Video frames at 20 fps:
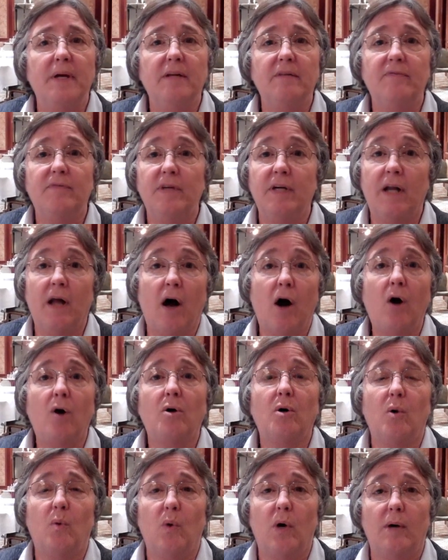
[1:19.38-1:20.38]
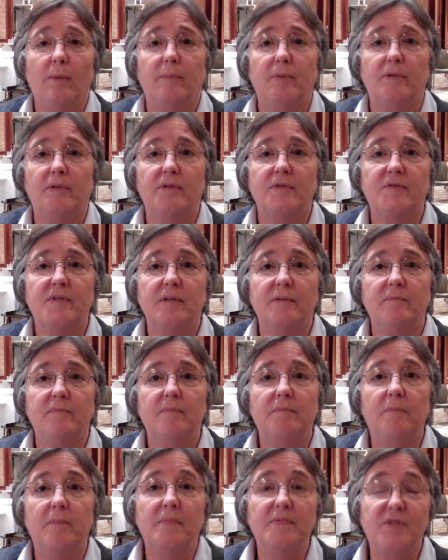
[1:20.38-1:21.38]
benefit all cooperatives
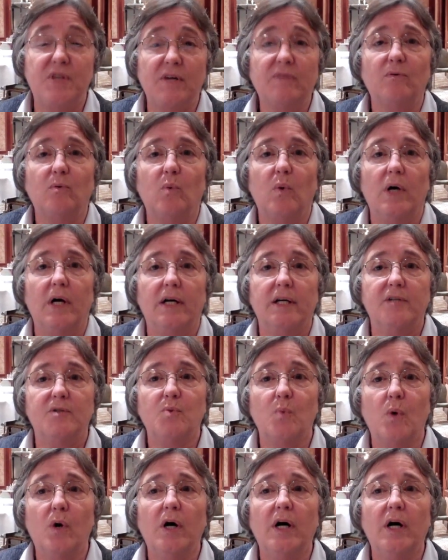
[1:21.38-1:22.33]
in several ways.